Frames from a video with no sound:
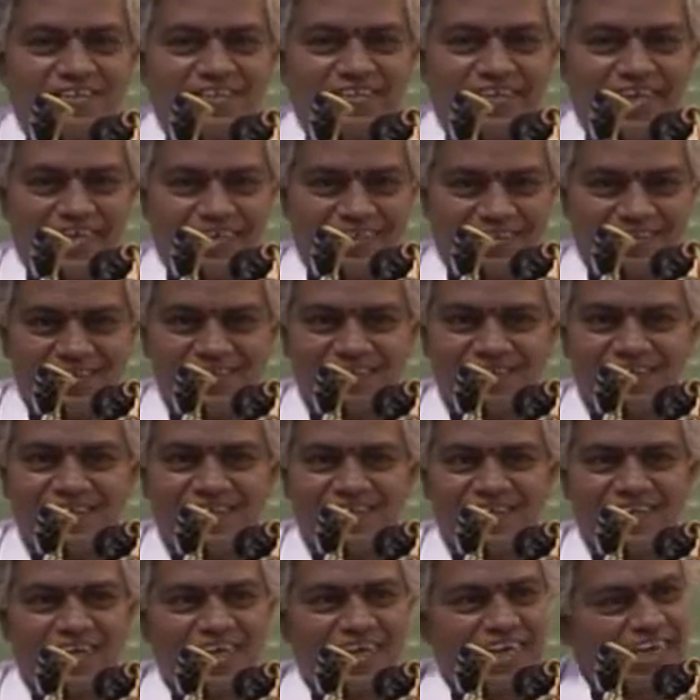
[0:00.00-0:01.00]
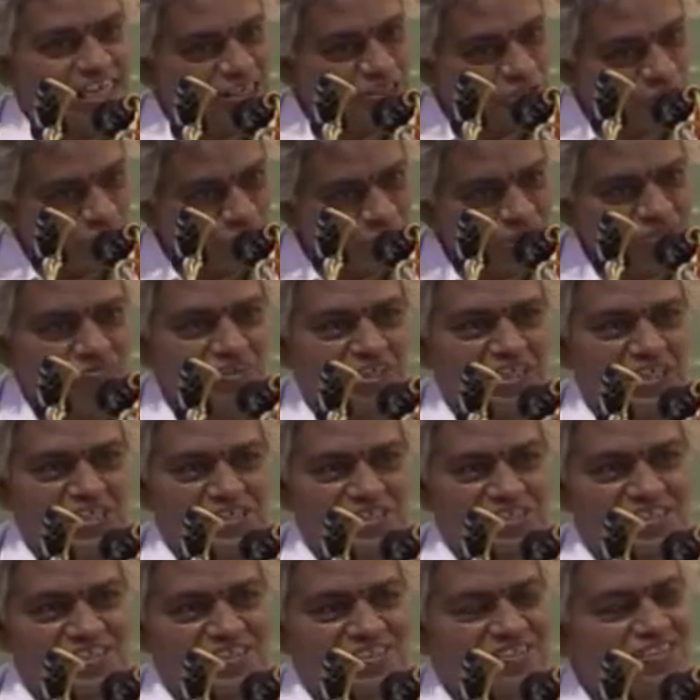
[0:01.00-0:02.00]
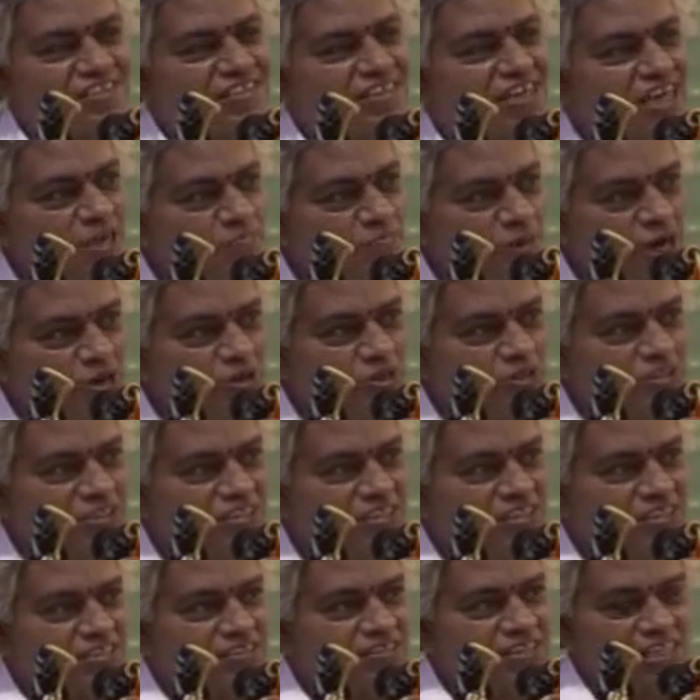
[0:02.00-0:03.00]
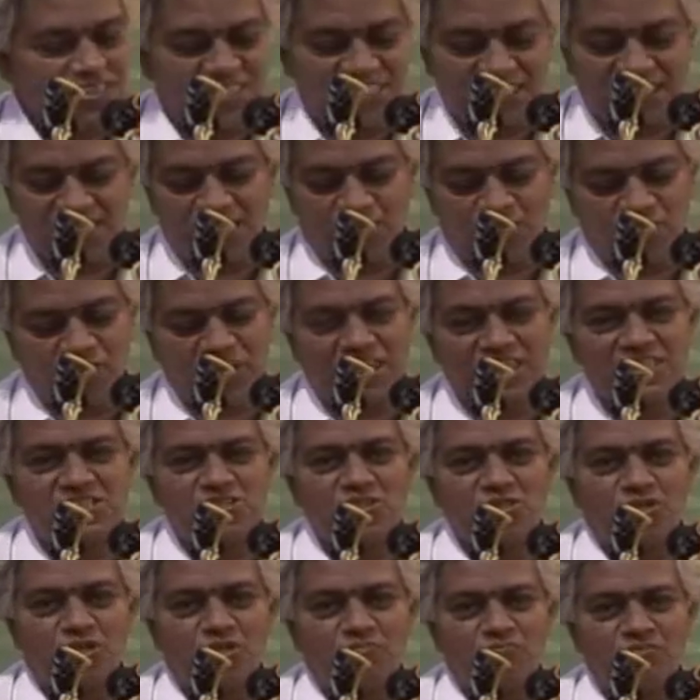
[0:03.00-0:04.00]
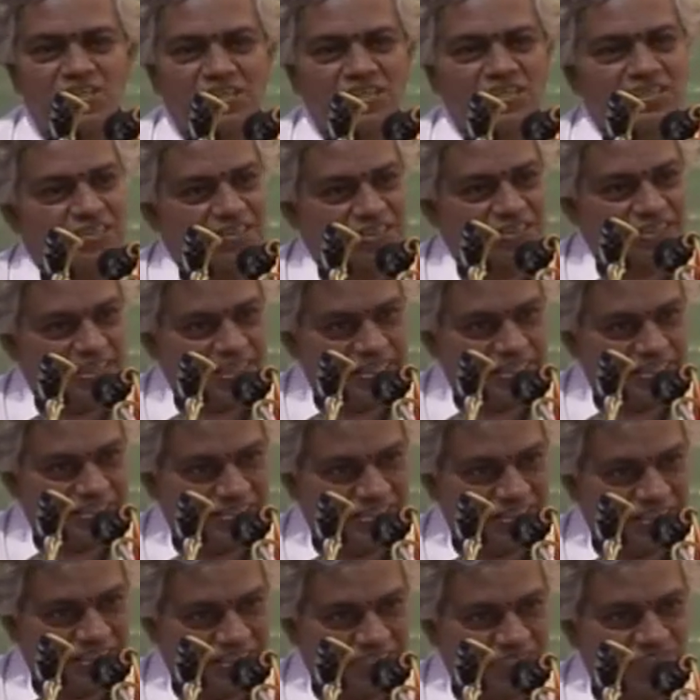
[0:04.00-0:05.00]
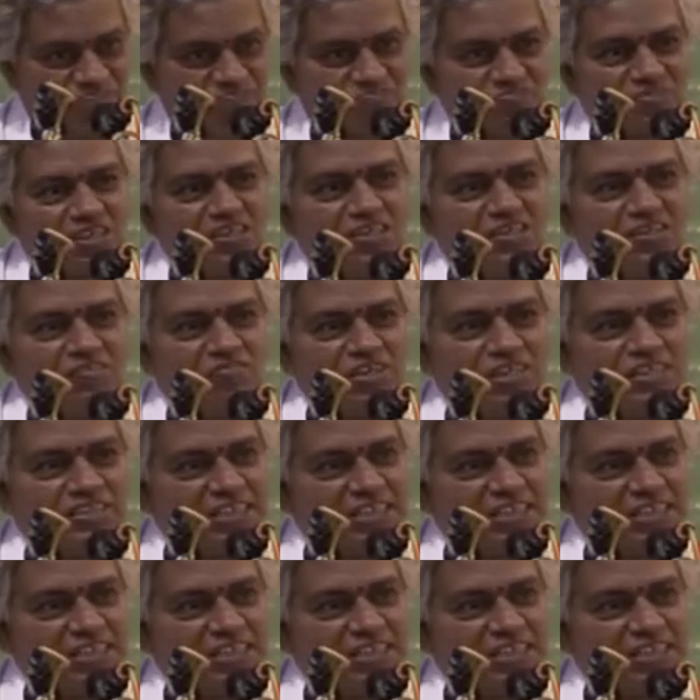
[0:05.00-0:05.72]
in his own words about the significance of Gayatri. With